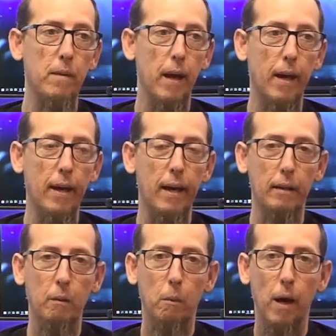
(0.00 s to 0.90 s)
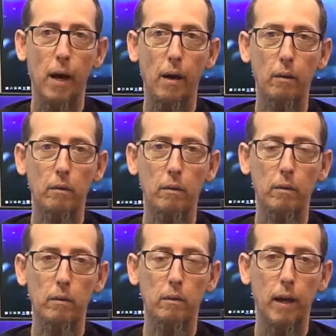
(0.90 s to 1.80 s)
I got the wild,
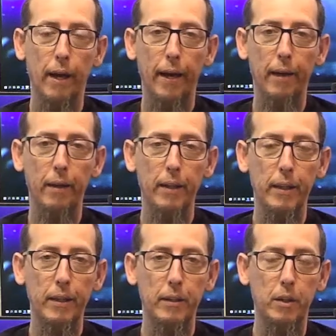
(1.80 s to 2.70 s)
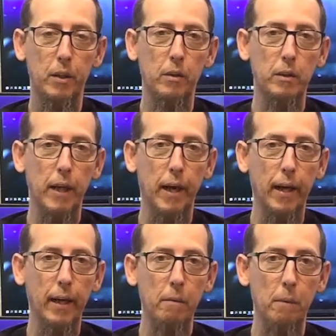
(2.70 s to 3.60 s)
hairy goose
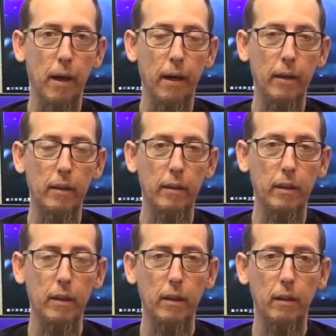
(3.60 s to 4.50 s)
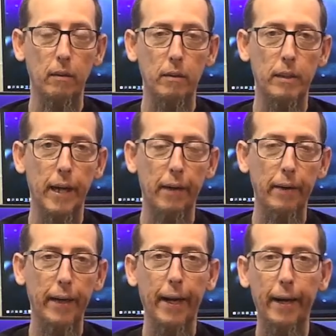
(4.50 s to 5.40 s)
egg in my
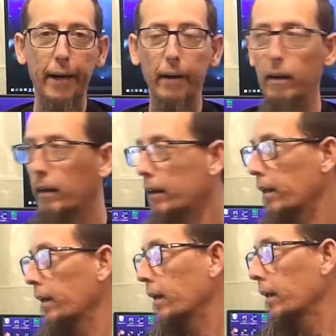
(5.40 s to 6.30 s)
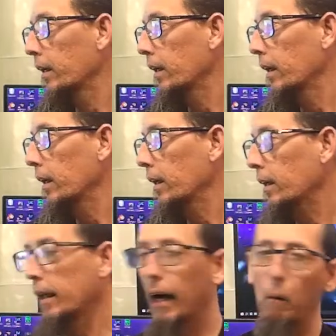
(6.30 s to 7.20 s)
derriere
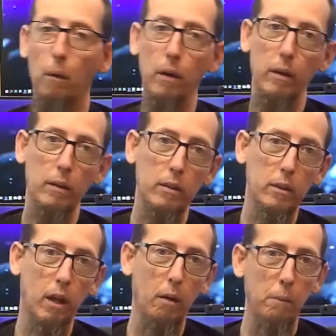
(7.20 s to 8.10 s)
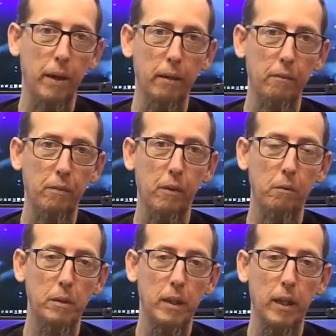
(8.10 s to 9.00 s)
that I wanted to start making
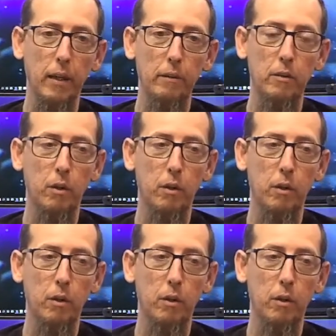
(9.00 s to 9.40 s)
films again.